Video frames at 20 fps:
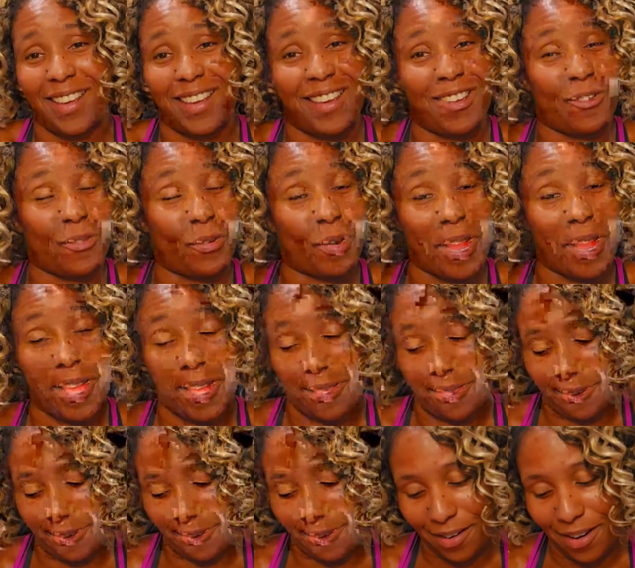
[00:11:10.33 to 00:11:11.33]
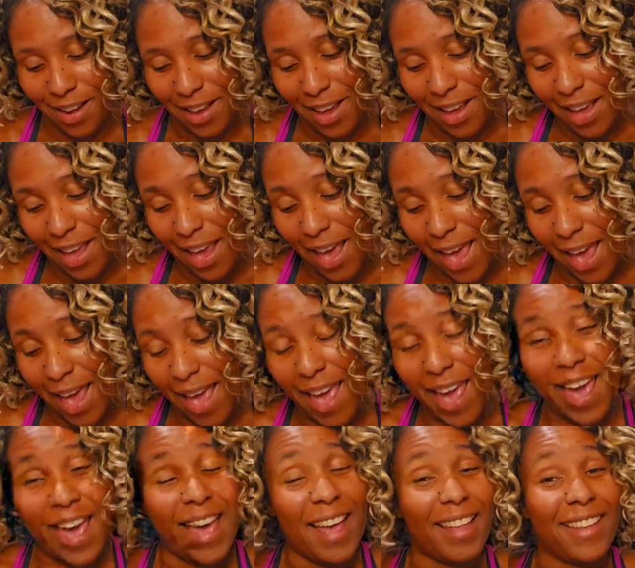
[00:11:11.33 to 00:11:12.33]
for Heather.
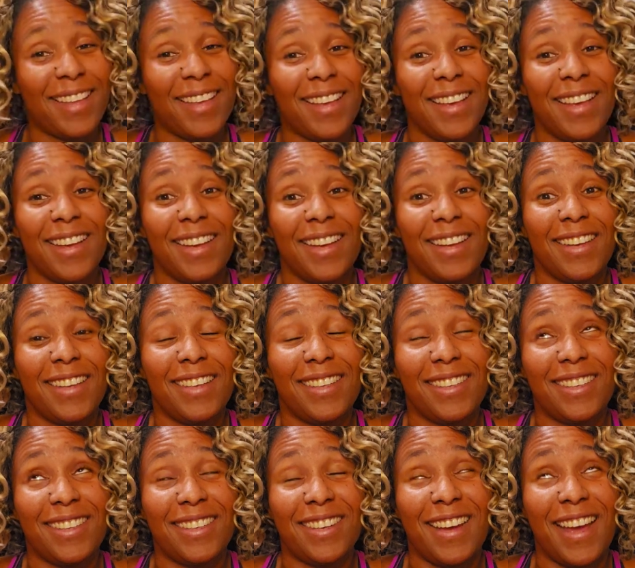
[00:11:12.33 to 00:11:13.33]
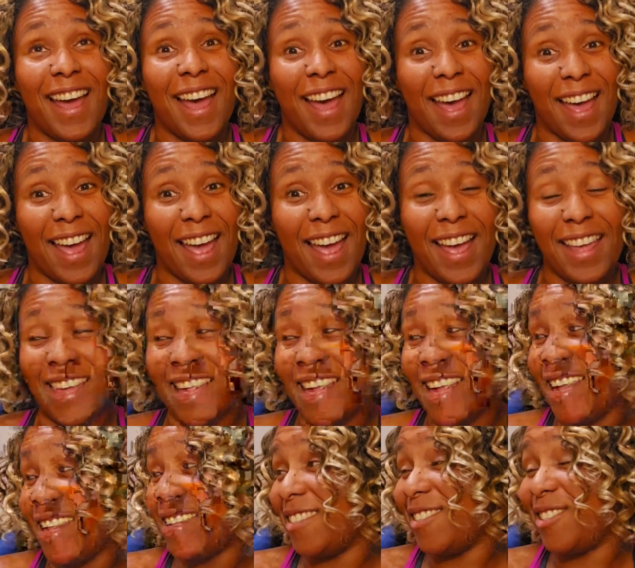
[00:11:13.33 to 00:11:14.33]
And and
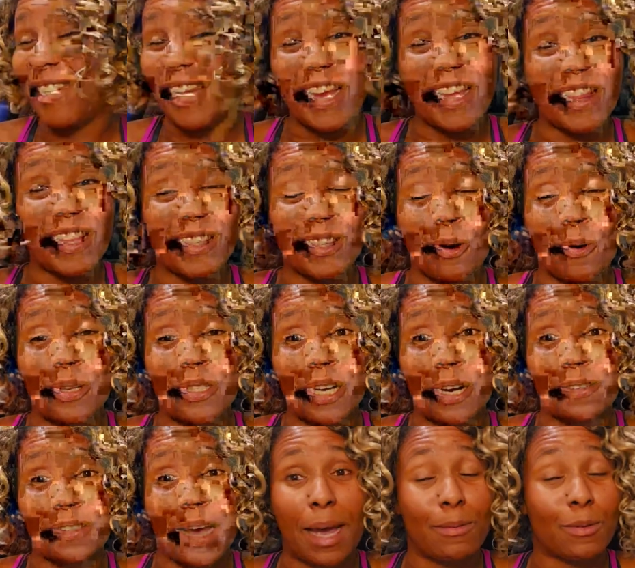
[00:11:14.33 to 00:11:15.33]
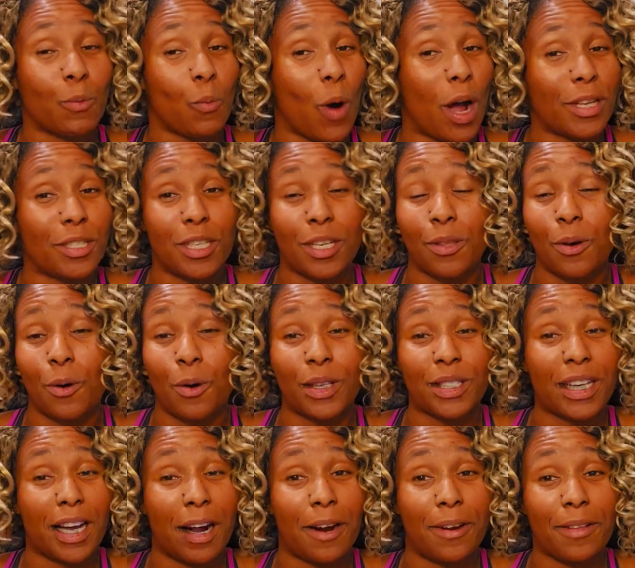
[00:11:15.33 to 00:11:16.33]
then Jen this whole entire time is watching the whole
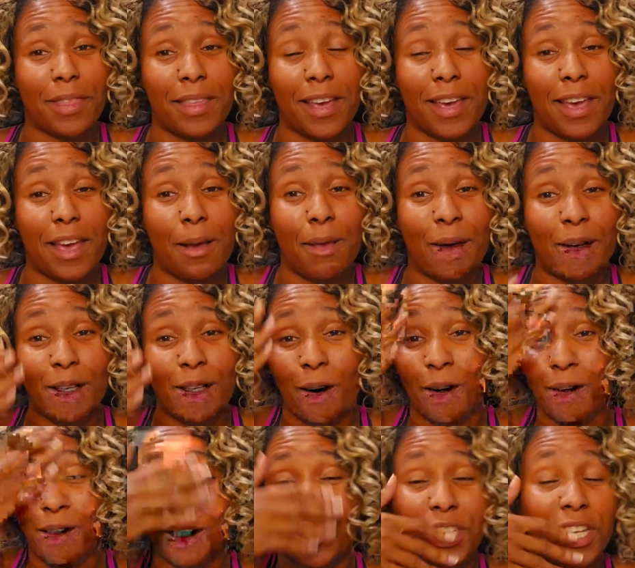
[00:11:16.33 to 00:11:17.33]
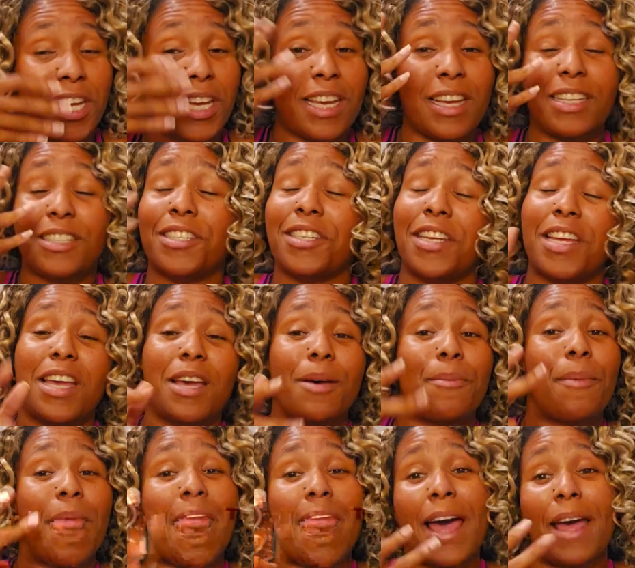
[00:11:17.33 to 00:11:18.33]
entire thing, but she she am
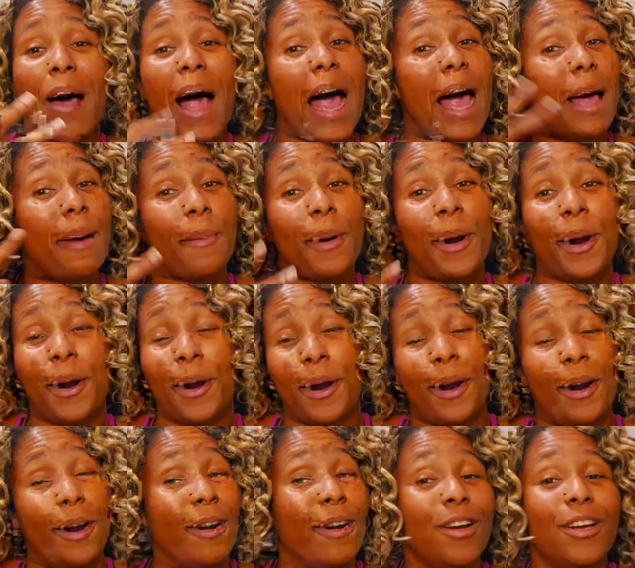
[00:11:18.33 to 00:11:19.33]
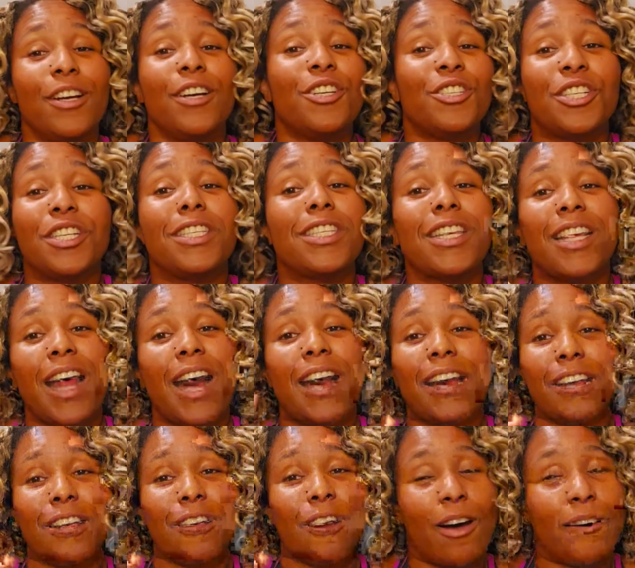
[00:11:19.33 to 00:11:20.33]
I and I am her. She's
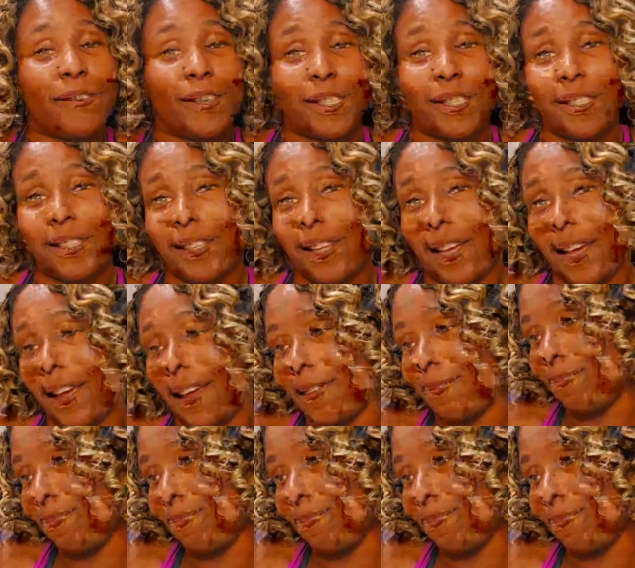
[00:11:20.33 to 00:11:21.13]
clocking all this. She's like,